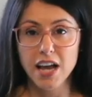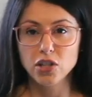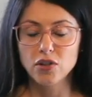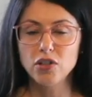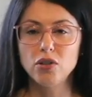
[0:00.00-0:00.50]

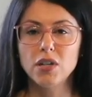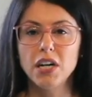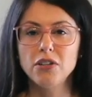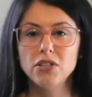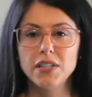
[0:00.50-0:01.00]
so that you can
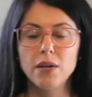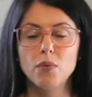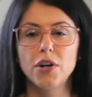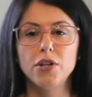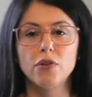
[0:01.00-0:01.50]
understand
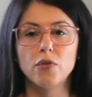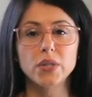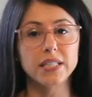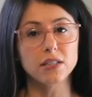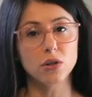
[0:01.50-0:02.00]
where your
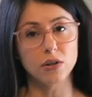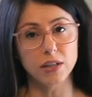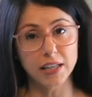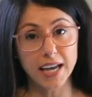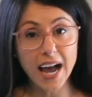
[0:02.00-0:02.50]
voice is
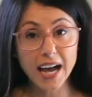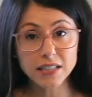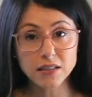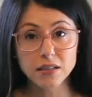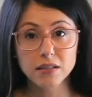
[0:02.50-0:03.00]
currently at